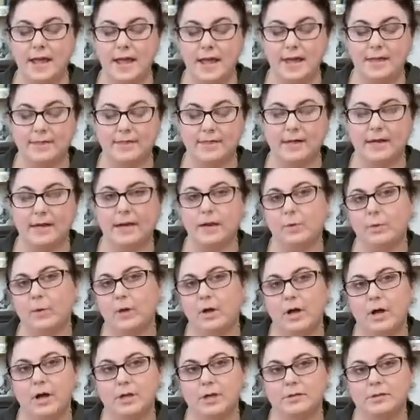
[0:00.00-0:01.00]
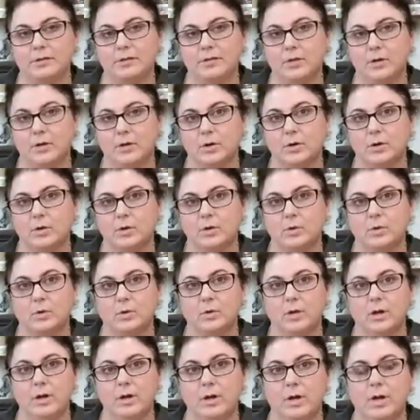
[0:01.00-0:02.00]
And then I will
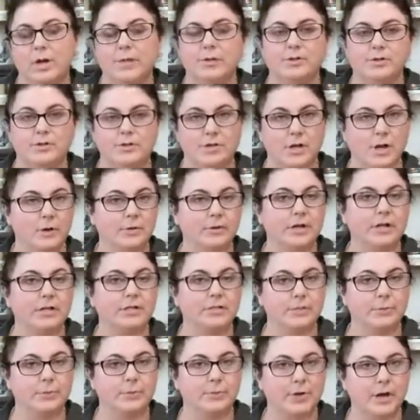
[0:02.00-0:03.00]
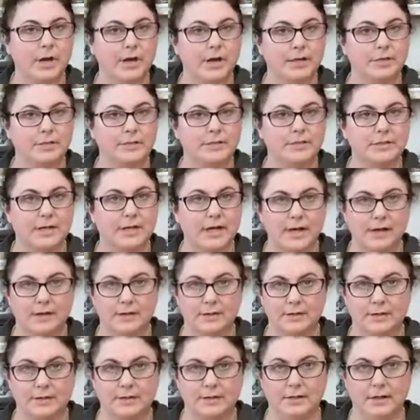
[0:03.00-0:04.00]
also, there's already some products
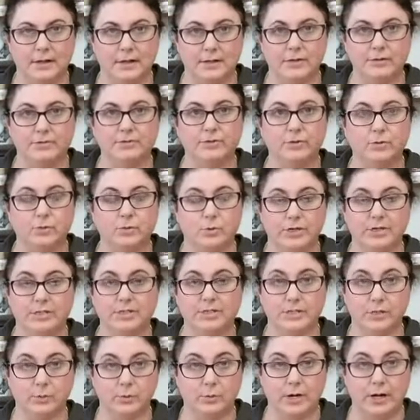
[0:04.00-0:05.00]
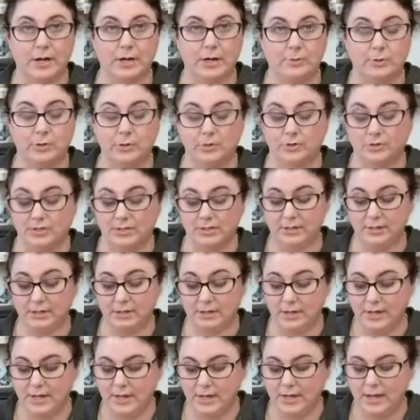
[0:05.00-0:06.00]
added in there if you want to see what I'm
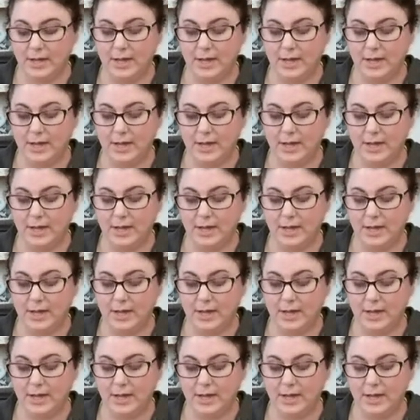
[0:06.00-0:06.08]
using.